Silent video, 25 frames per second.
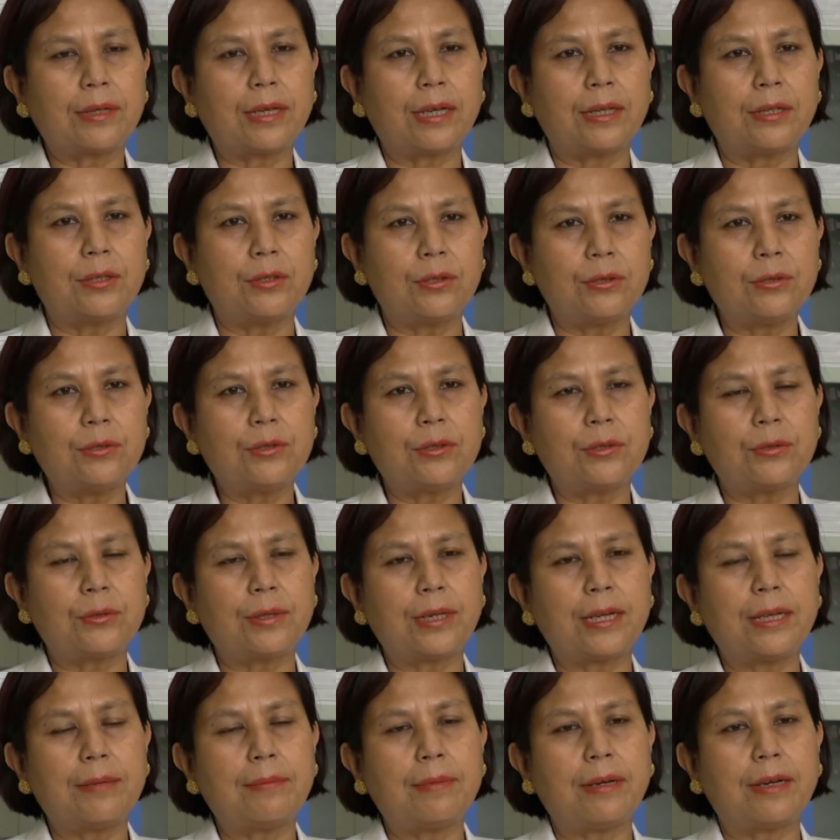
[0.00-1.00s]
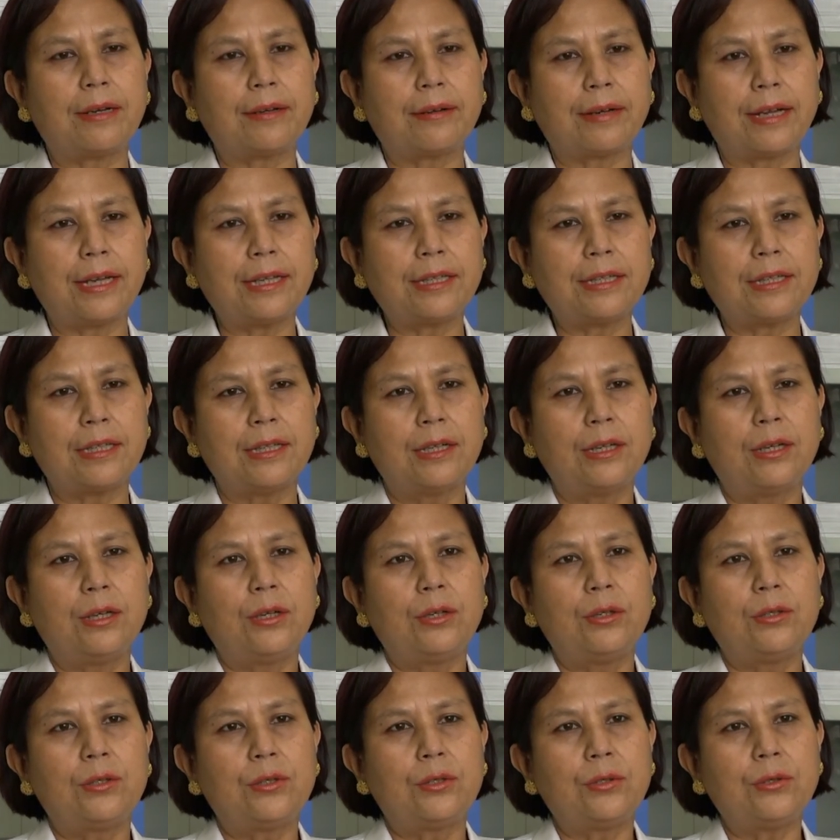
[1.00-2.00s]
can do to claim our right
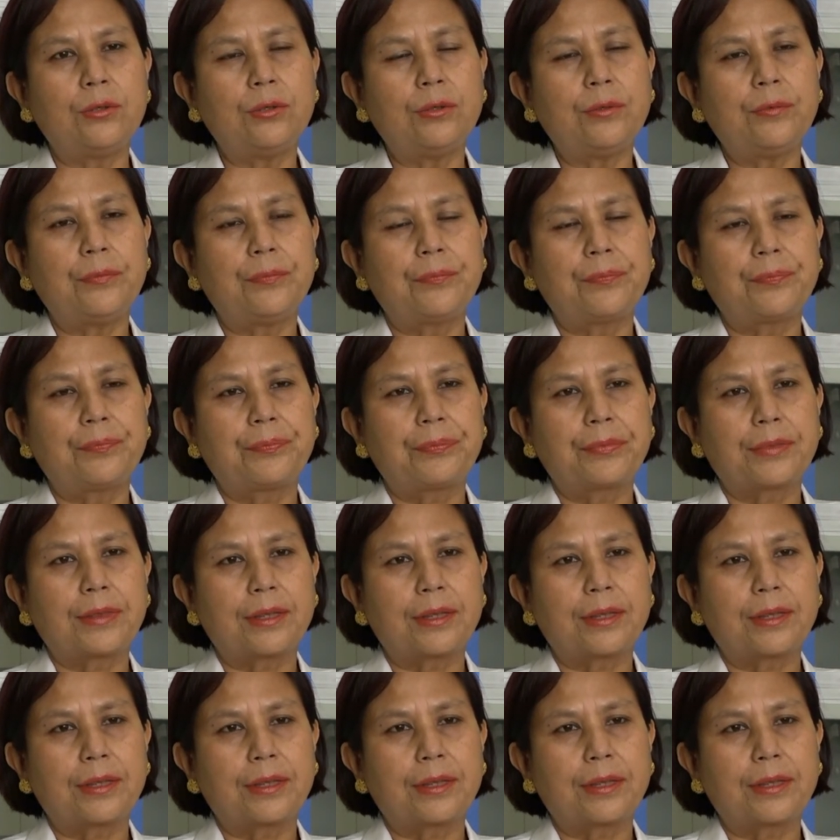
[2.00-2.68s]
to